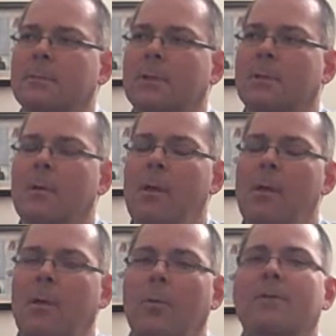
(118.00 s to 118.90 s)
Okay.
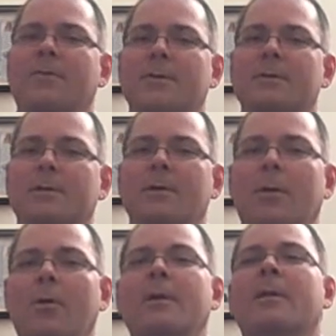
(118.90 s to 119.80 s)
Well, first, in
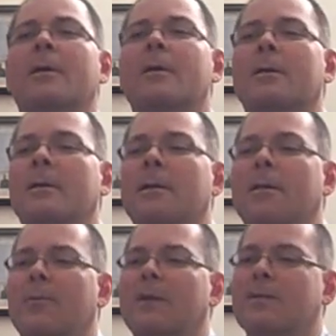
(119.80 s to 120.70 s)

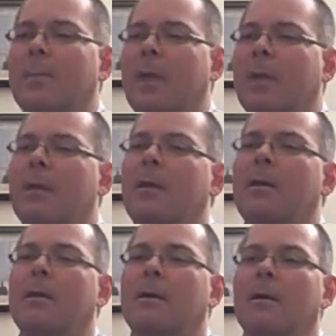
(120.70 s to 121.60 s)
the resume,
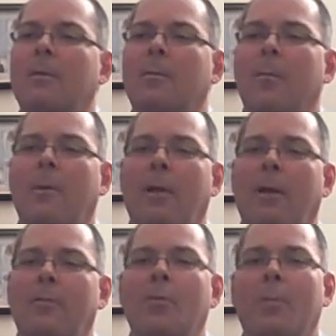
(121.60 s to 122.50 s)

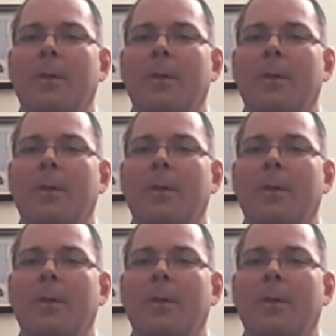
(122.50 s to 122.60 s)
I would